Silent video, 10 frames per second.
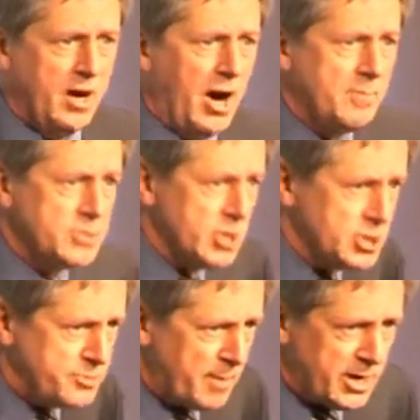I'm John
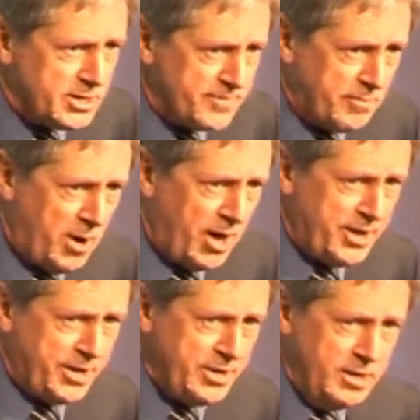Spires from
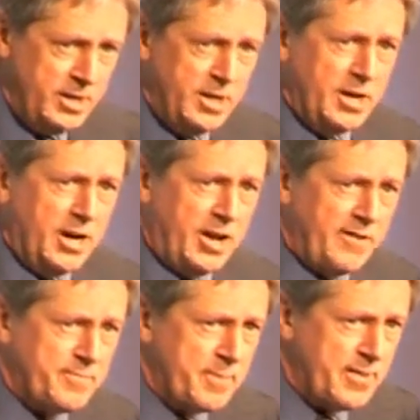Hyder, and
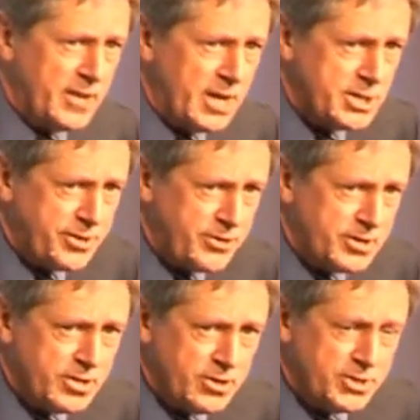I've spent the last
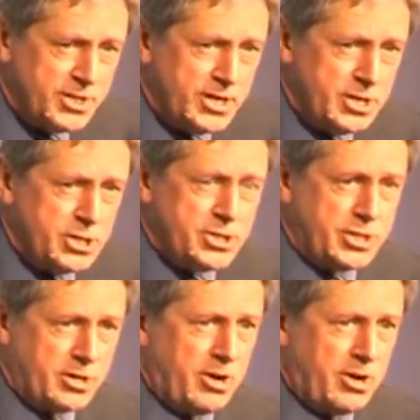30 odd years